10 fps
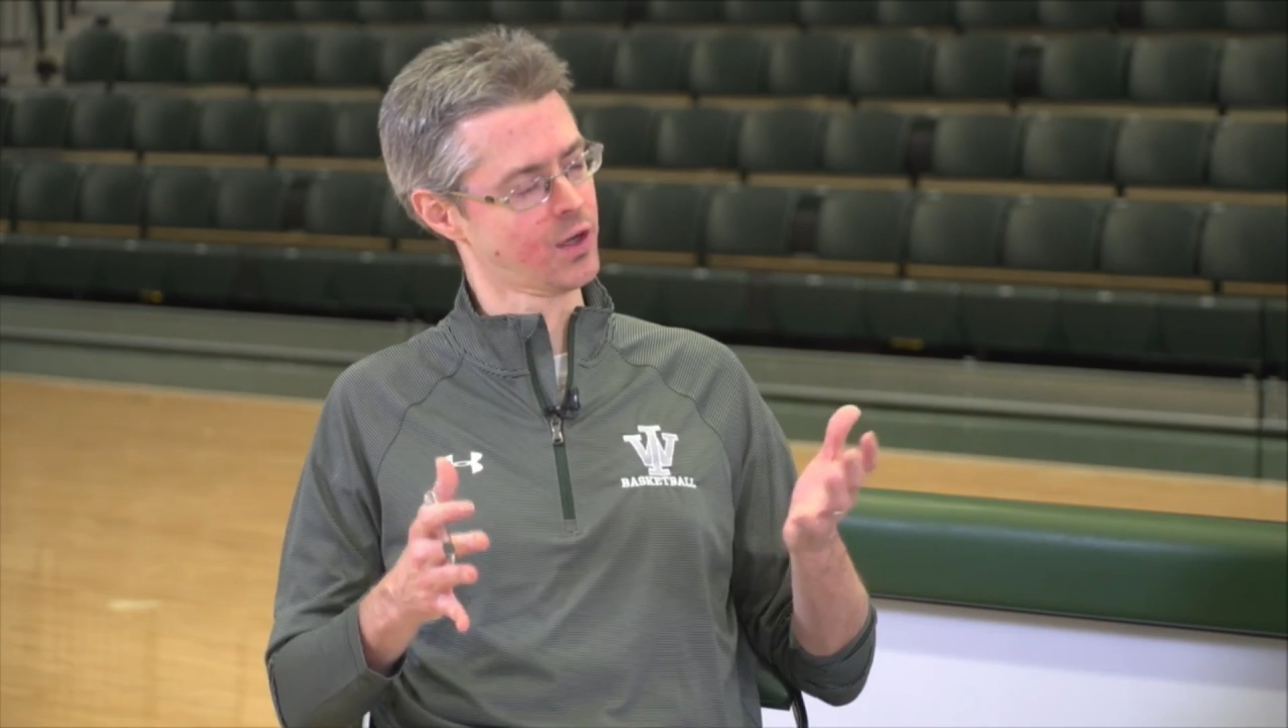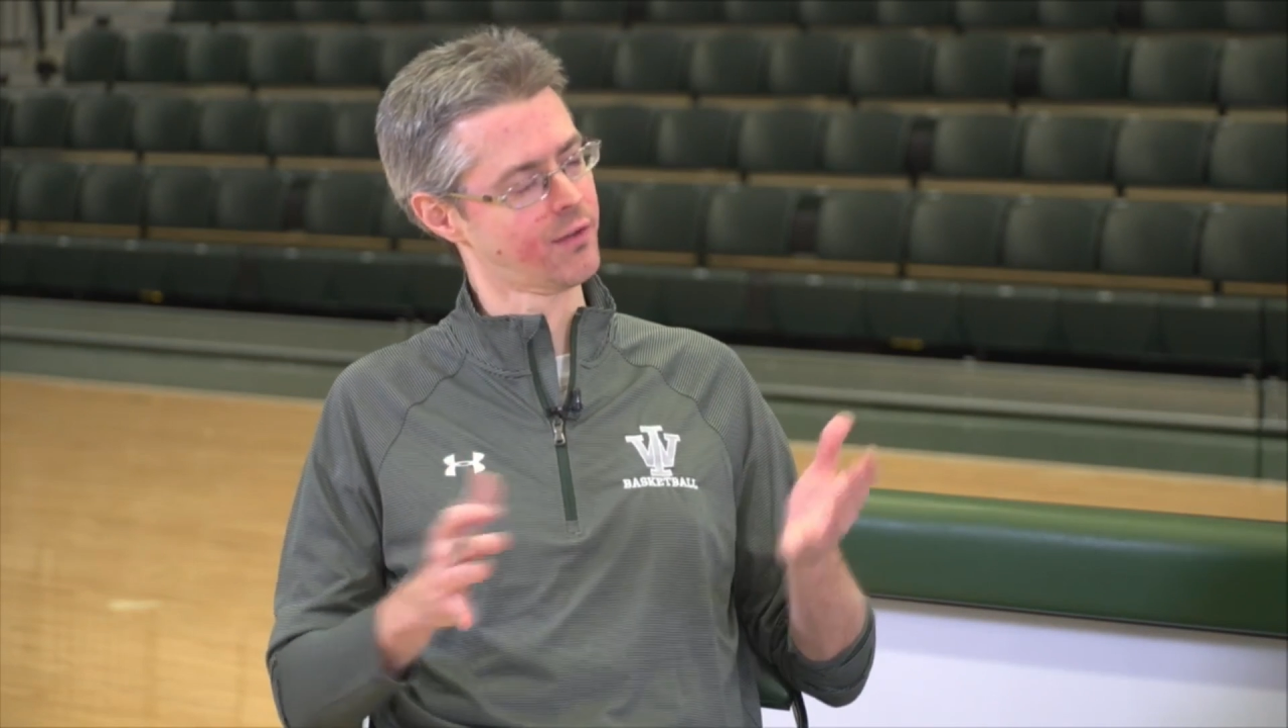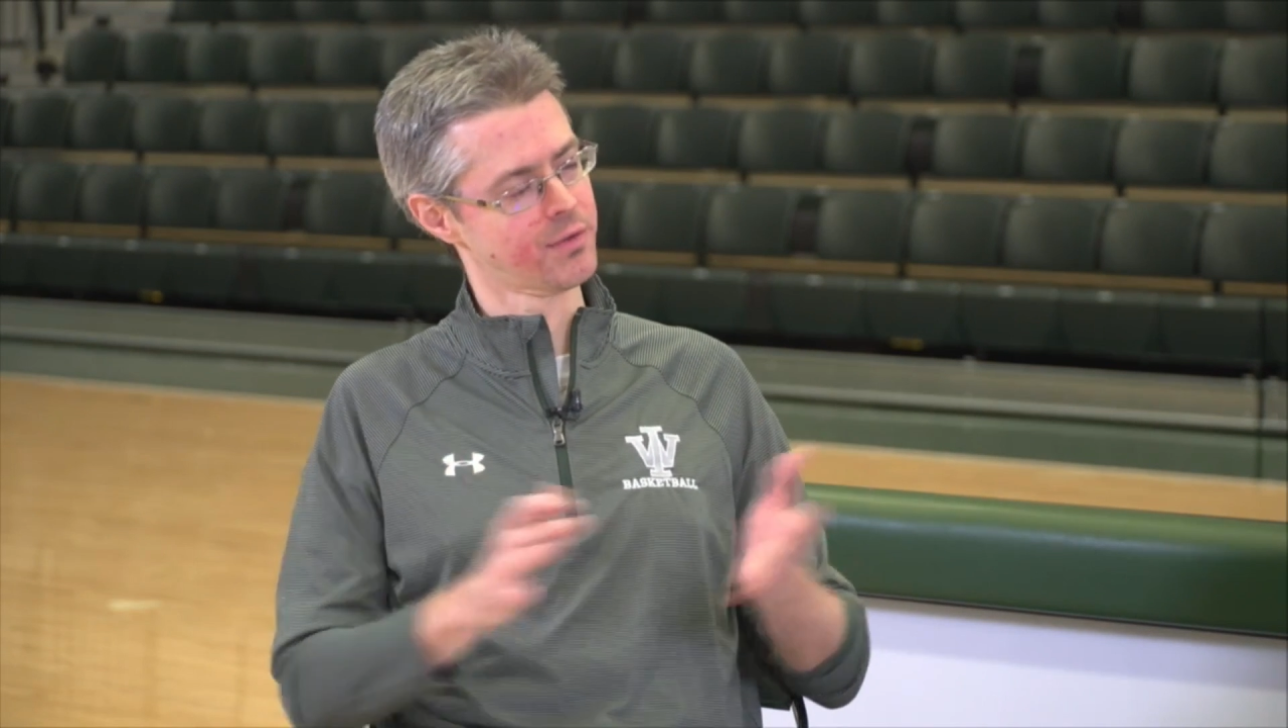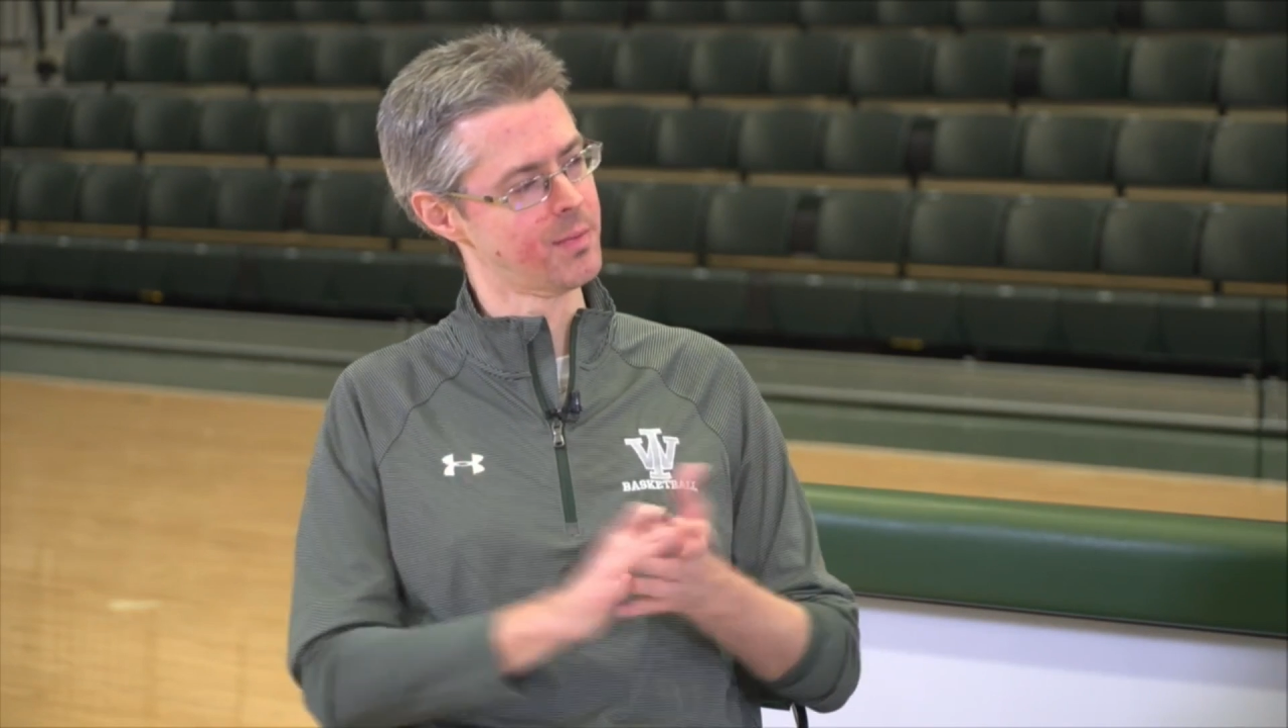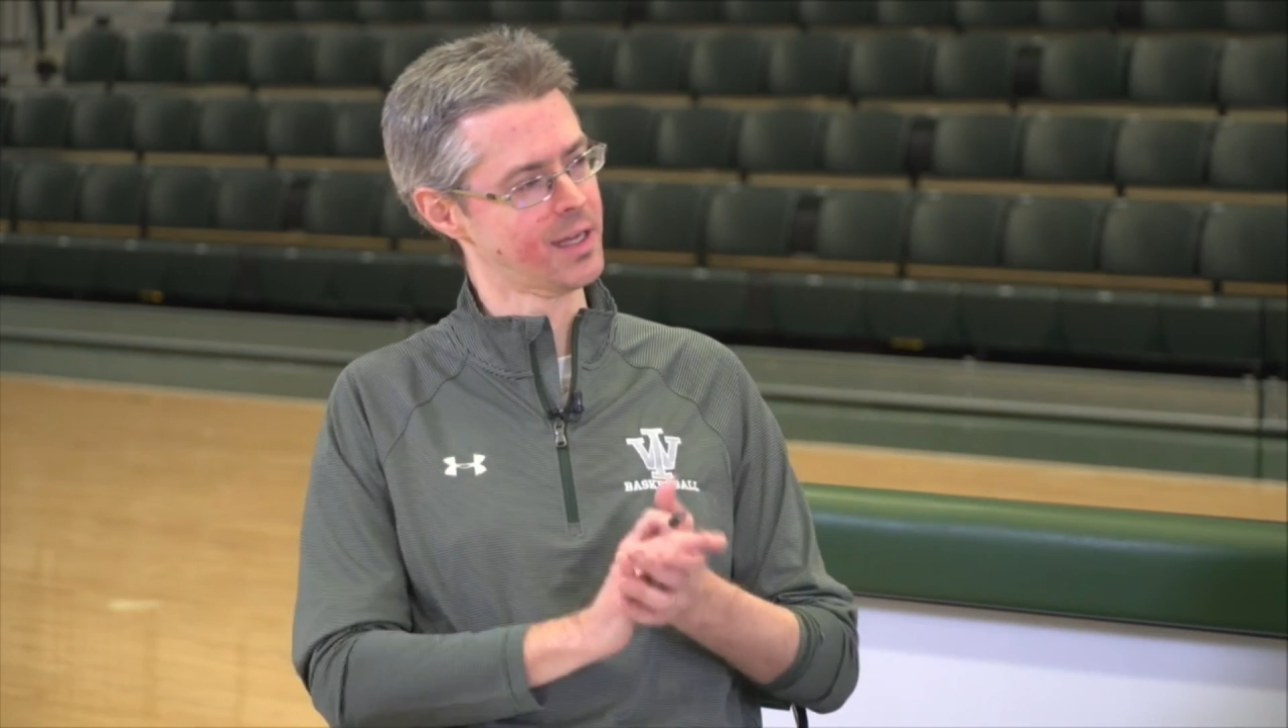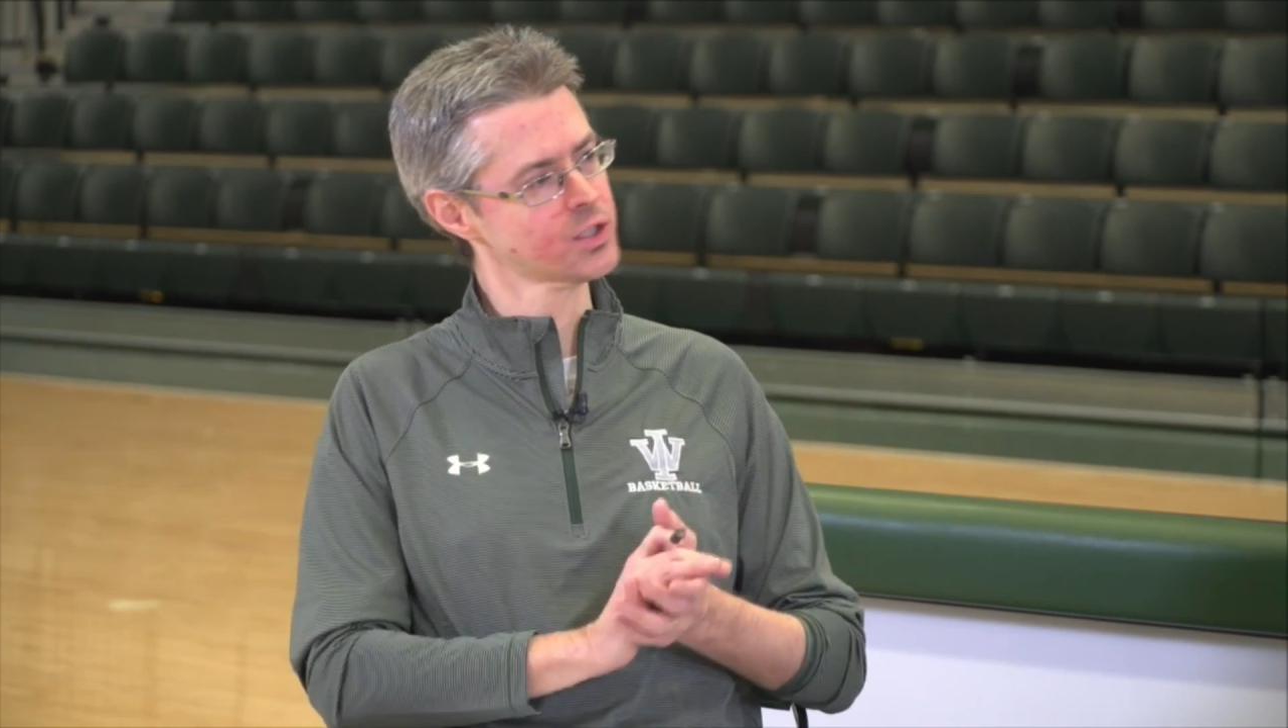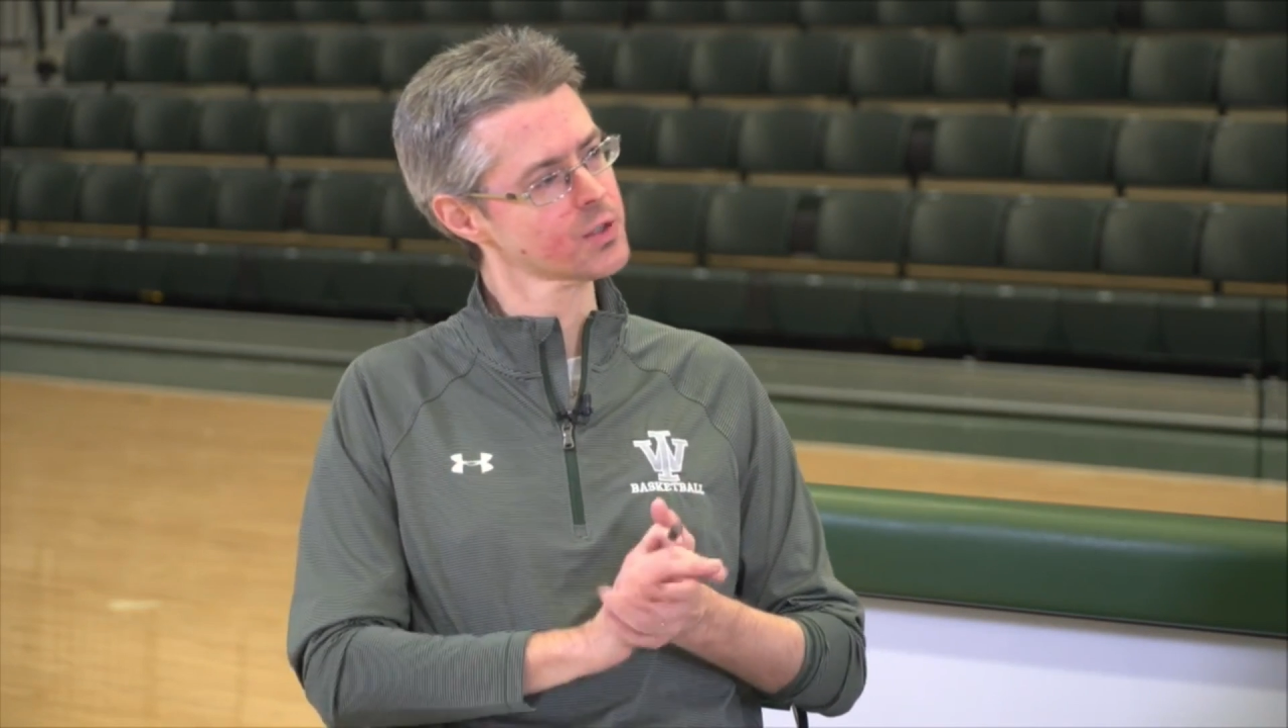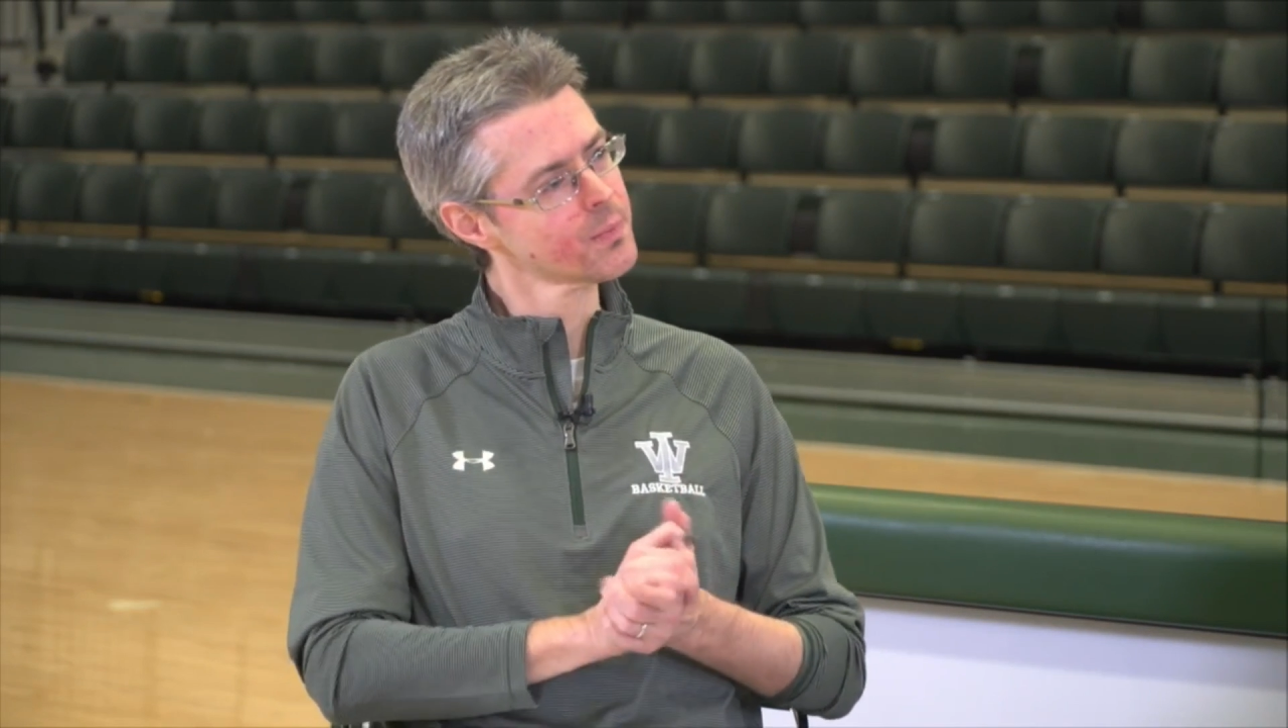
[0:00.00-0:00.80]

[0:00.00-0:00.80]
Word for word: off the bench?